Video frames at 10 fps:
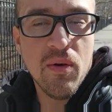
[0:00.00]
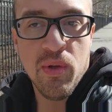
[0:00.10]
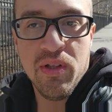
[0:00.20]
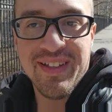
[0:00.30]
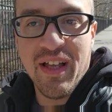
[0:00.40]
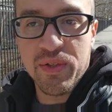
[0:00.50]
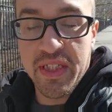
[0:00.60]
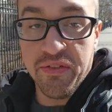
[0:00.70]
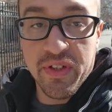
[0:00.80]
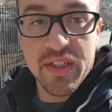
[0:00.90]
Well, that was
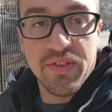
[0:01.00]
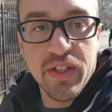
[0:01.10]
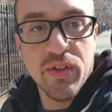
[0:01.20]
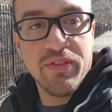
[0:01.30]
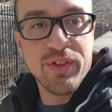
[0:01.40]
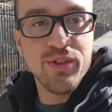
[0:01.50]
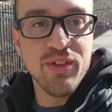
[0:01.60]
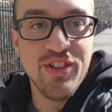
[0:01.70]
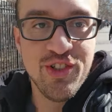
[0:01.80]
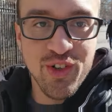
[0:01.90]
it for this video. If
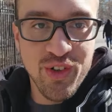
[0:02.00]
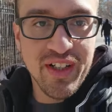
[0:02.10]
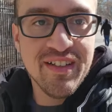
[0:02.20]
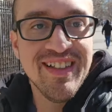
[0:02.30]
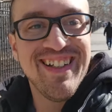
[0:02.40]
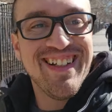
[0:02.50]
you enjoyed,